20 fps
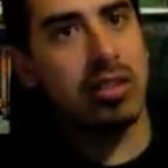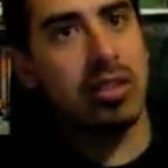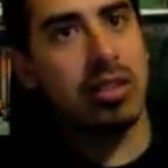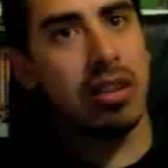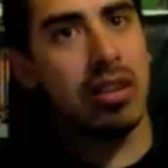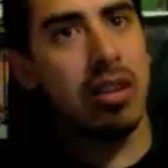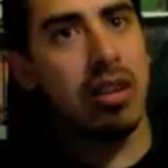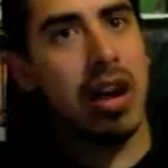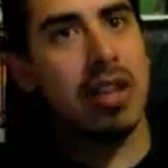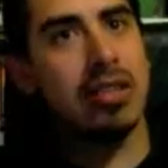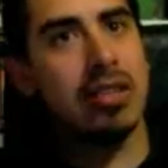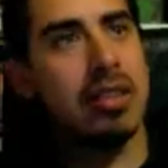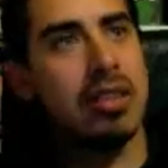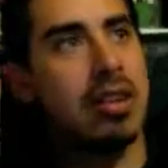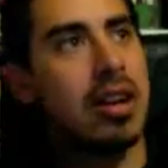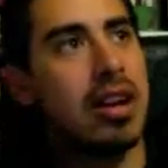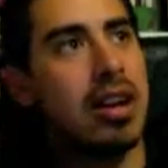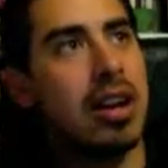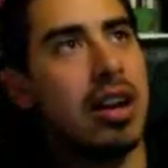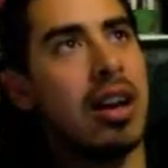You know, as a
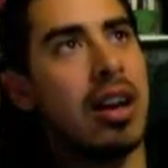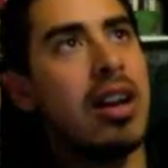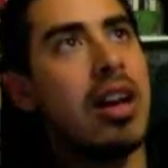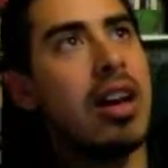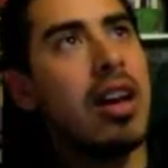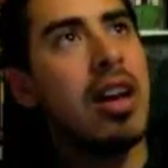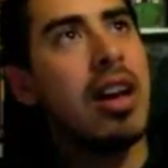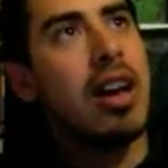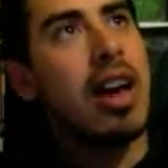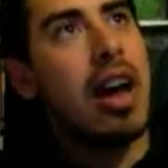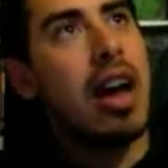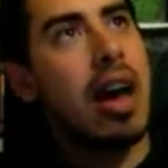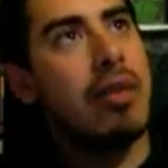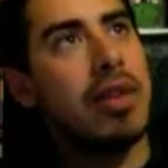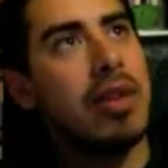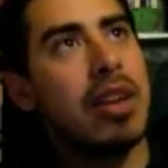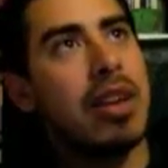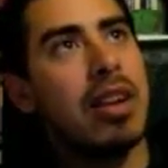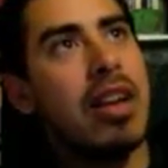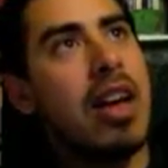critic, I
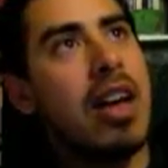mean,